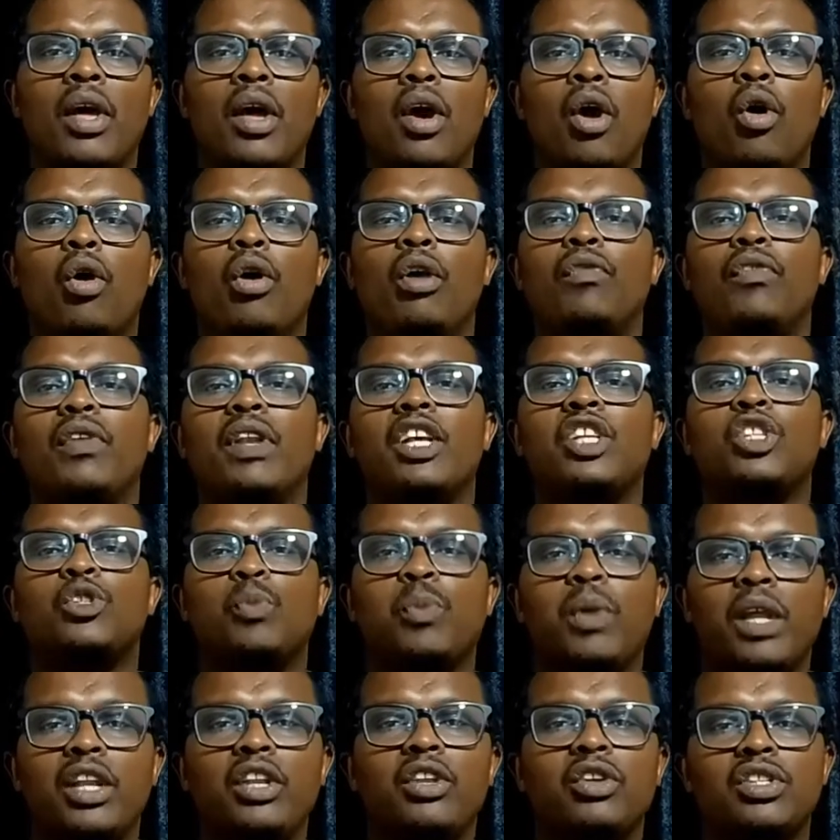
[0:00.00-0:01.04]
or even
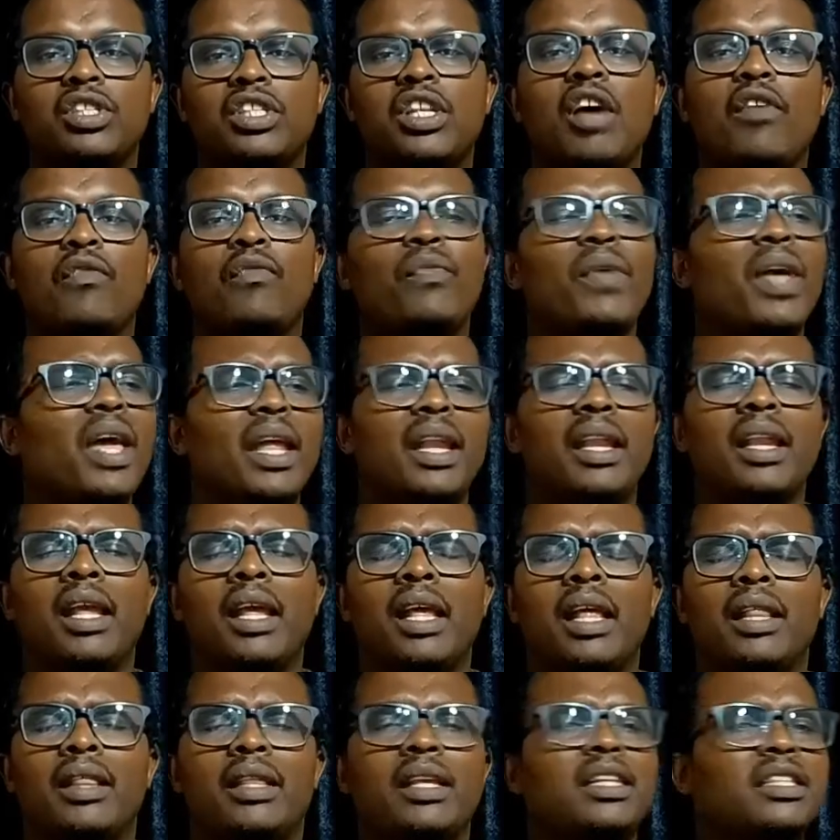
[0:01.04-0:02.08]
explained yourself, then
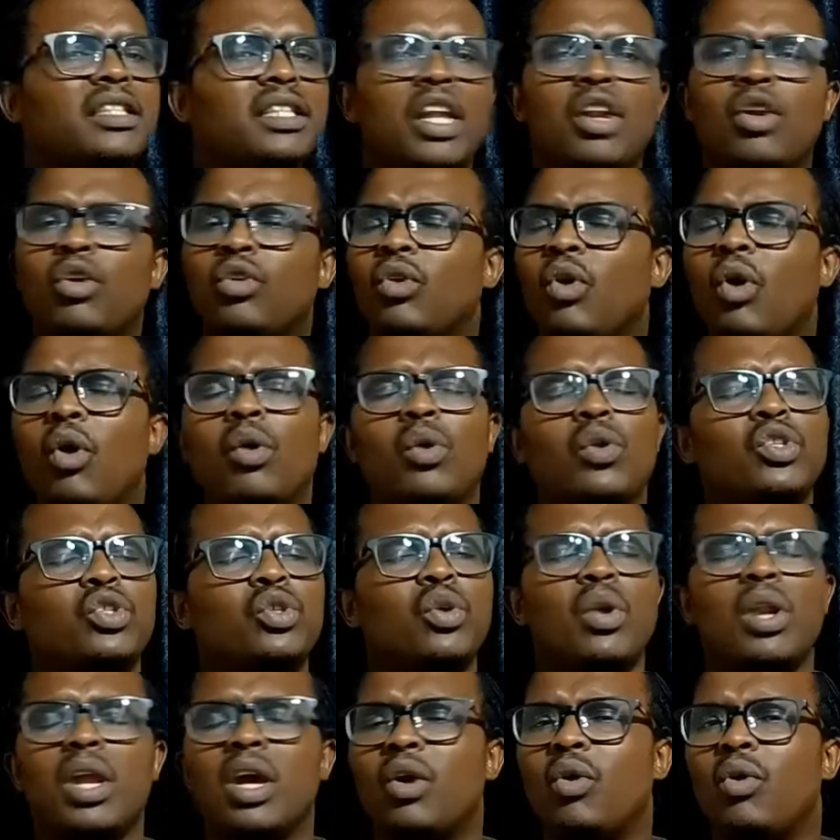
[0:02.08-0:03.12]
things are not always
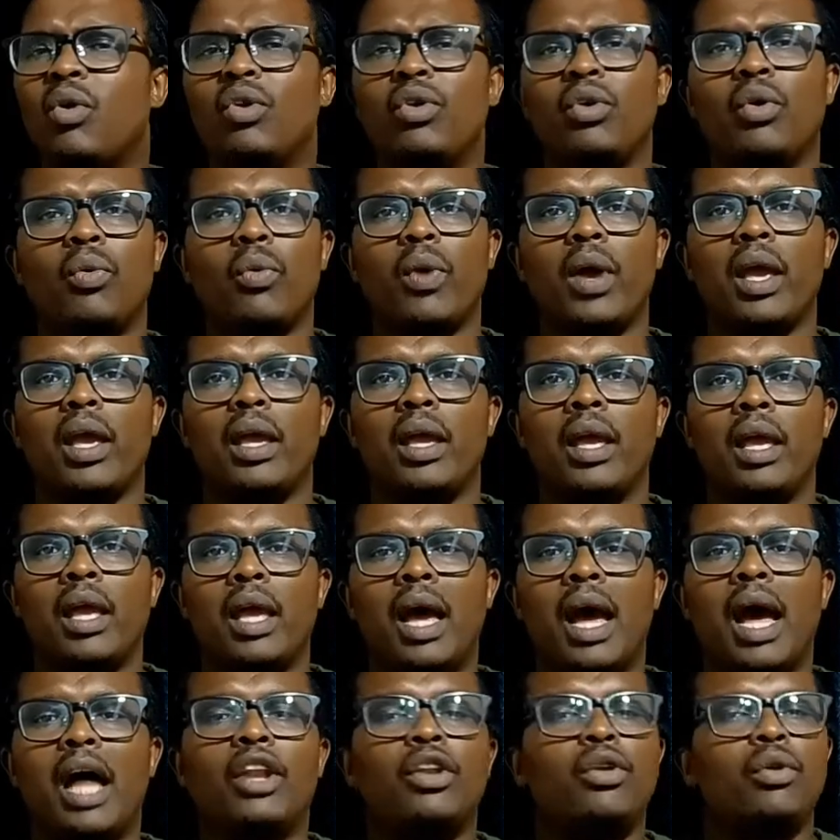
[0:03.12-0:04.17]
gonna go your way,
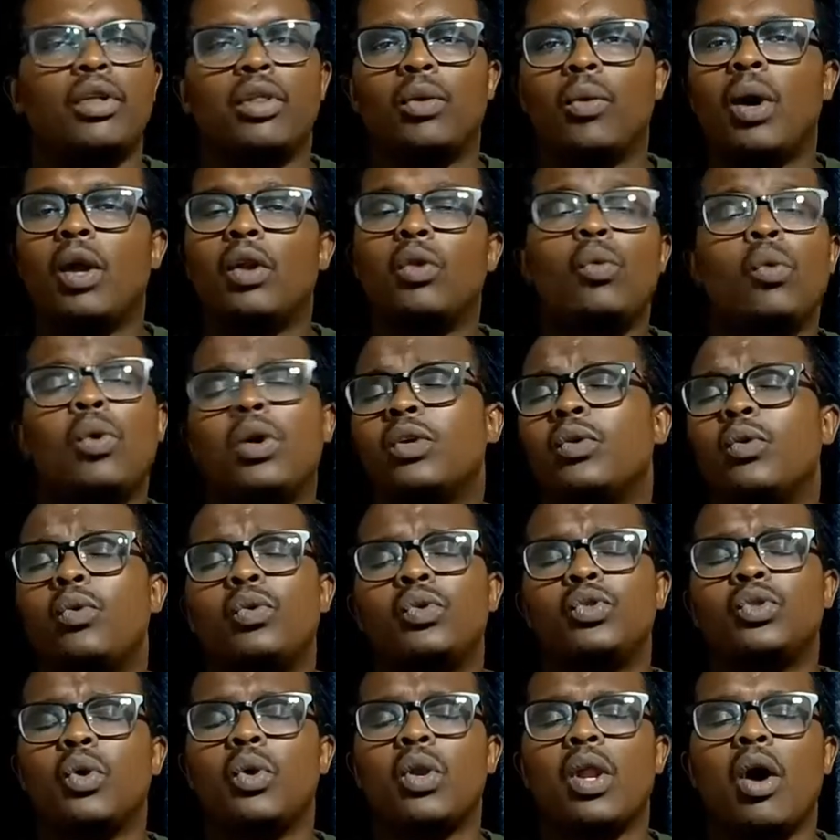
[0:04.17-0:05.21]
and you're the one
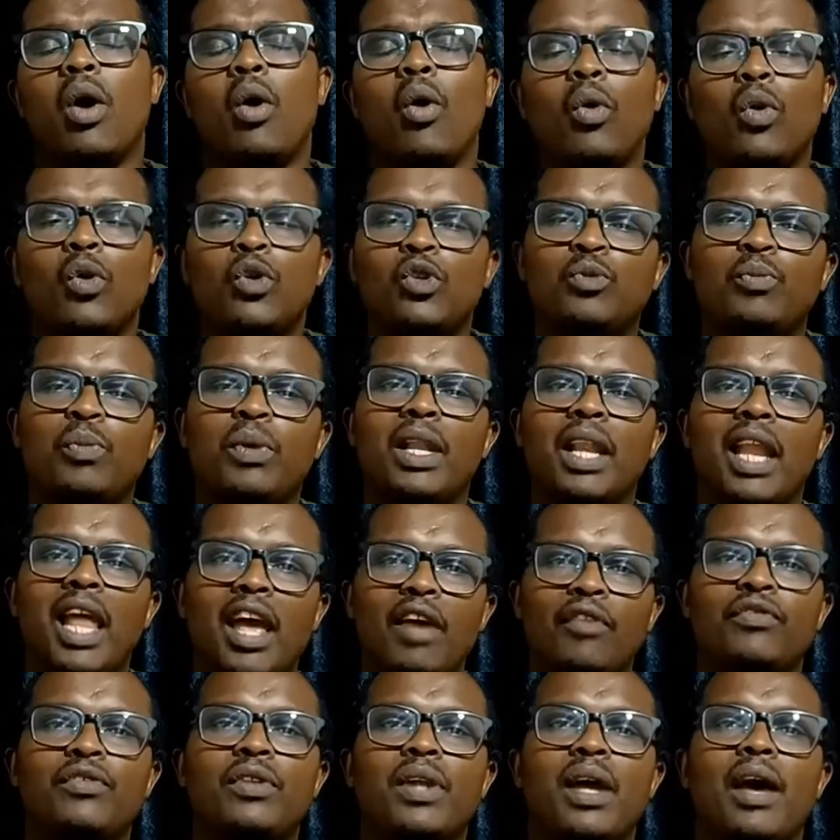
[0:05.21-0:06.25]
who's gonna always be
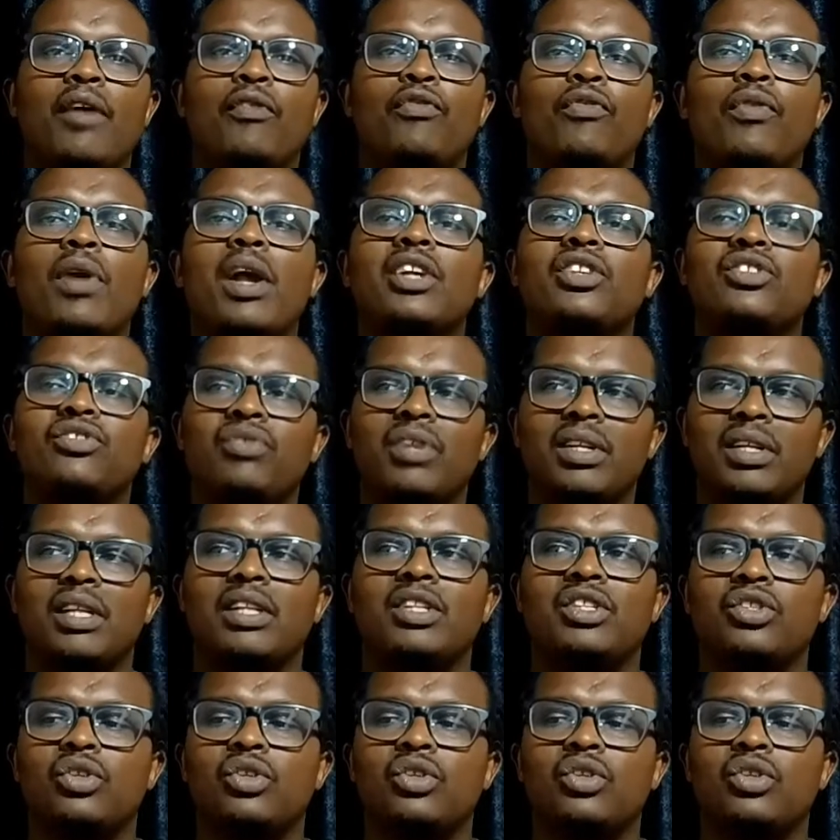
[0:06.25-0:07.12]
left frustrated.